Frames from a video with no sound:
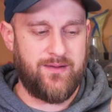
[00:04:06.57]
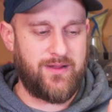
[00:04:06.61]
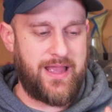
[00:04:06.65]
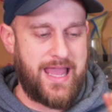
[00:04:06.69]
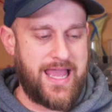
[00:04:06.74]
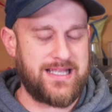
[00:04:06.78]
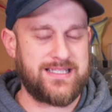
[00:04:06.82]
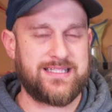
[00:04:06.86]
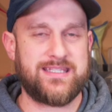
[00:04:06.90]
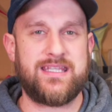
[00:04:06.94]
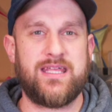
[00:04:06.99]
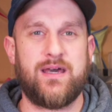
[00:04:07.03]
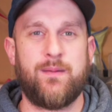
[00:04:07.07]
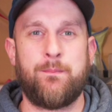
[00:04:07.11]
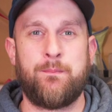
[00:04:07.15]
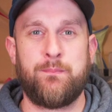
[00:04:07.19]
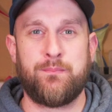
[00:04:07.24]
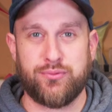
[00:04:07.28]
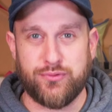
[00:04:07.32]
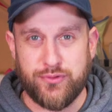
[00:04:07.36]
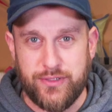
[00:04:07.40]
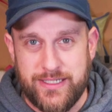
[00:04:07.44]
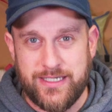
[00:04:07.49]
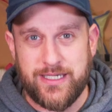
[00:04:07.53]
as the
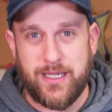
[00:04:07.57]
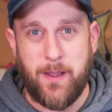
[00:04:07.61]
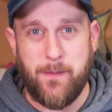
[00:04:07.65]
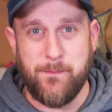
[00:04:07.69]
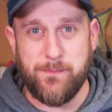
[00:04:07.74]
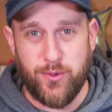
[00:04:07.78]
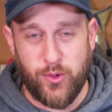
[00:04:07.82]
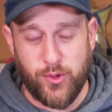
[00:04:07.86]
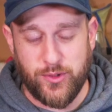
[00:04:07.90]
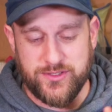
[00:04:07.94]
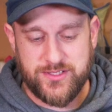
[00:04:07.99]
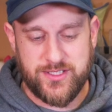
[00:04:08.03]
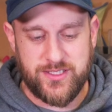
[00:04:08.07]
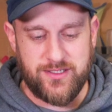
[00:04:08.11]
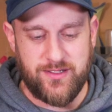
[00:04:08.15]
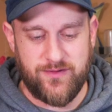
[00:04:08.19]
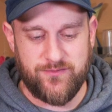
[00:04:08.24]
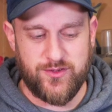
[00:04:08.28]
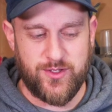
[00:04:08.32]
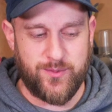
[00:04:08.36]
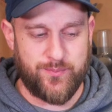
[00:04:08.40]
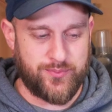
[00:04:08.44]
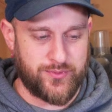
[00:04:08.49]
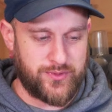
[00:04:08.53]
brick portion
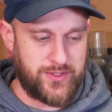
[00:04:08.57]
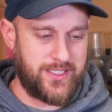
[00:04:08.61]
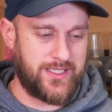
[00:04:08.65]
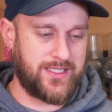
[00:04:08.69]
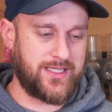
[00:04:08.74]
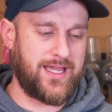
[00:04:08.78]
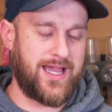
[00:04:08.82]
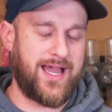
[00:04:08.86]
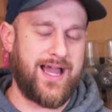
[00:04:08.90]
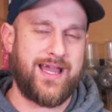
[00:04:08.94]
of the brick.